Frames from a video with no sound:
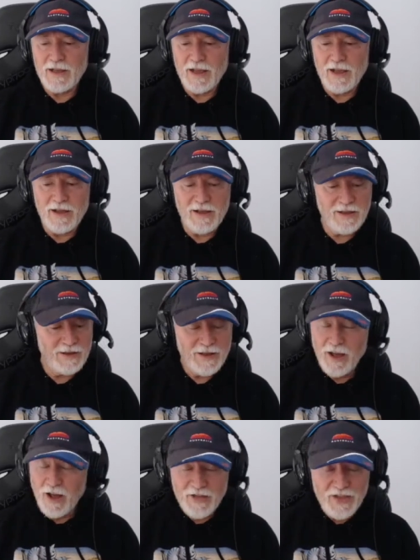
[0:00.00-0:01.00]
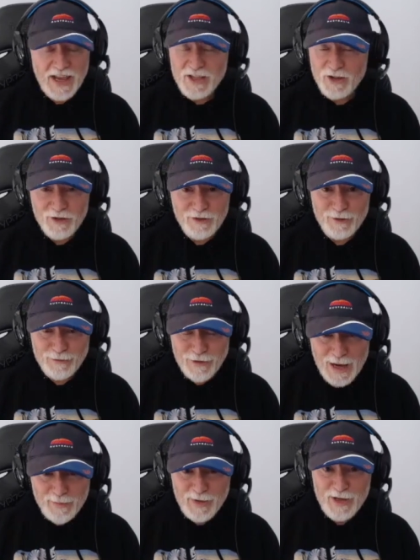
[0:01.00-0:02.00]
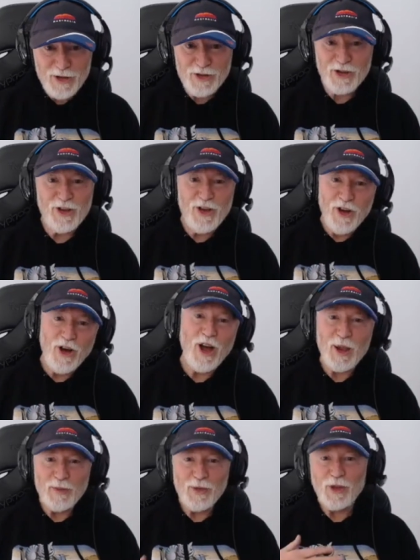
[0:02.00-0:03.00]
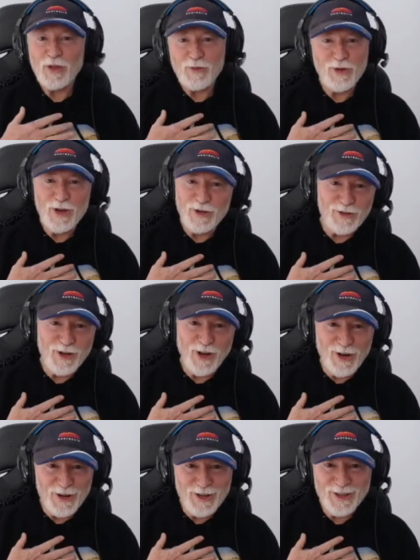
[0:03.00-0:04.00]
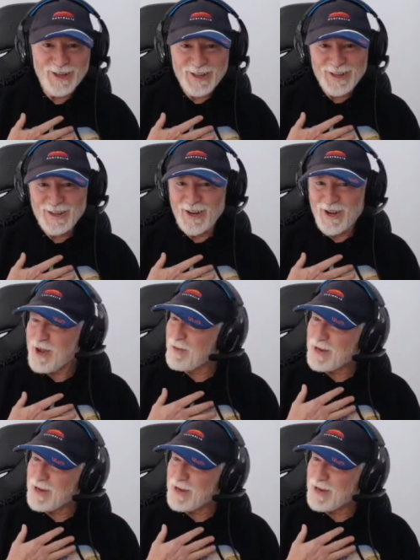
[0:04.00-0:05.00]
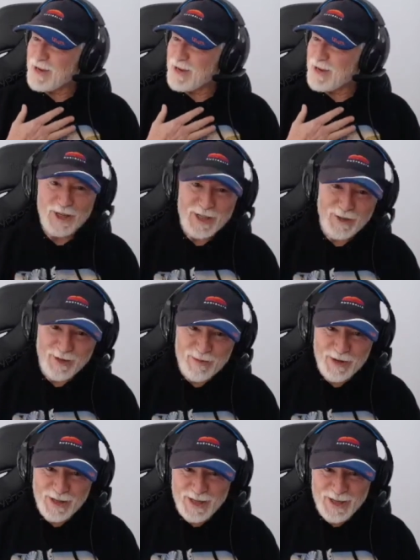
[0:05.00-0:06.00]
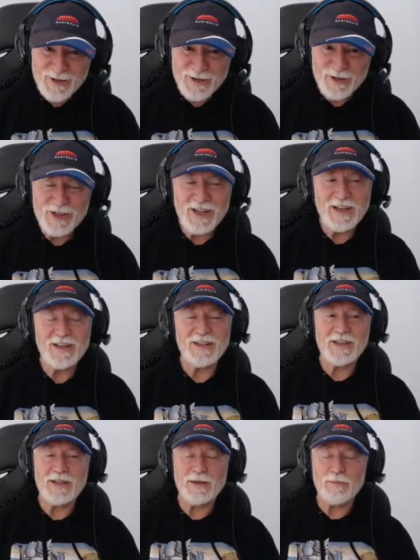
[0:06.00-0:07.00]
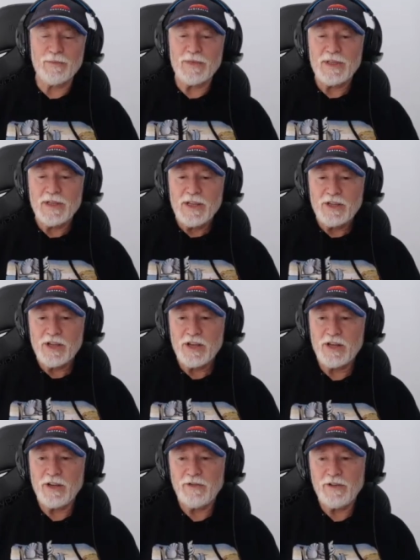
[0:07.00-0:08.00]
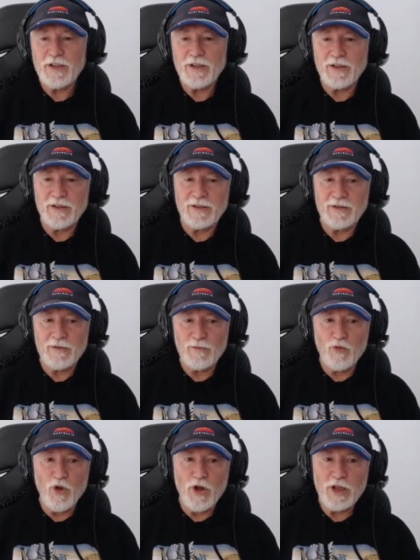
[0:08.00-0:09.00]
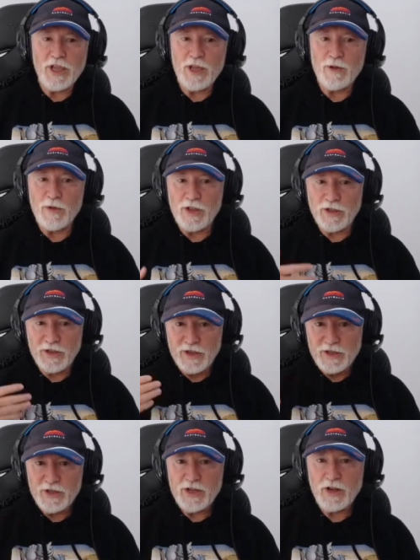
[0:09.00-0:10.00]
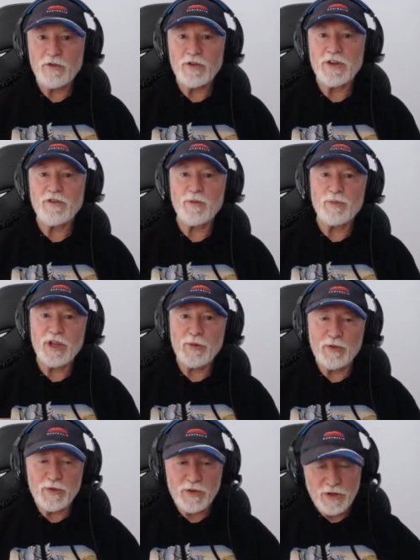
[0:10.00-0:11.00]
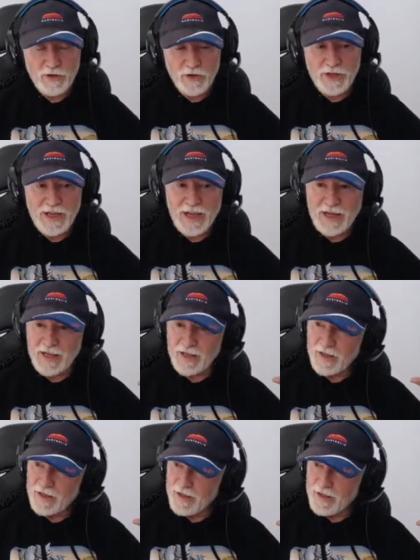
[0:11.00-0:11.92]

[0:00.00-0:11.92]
Uh, that's great because I am not the Word of God and I am as flawed as everybody else. And um, so, you know, working with several different people, you're getting